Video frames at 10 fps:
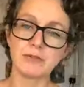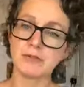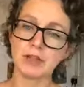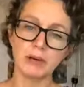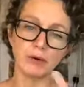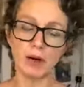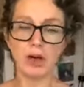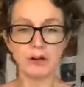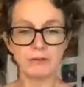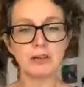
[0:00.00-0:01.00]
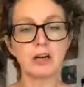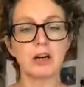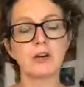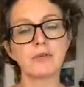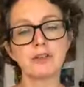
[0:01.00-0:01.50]
So hopefully I
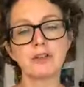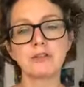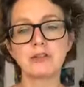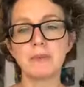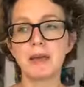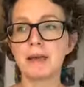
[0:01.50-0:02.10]
offer you some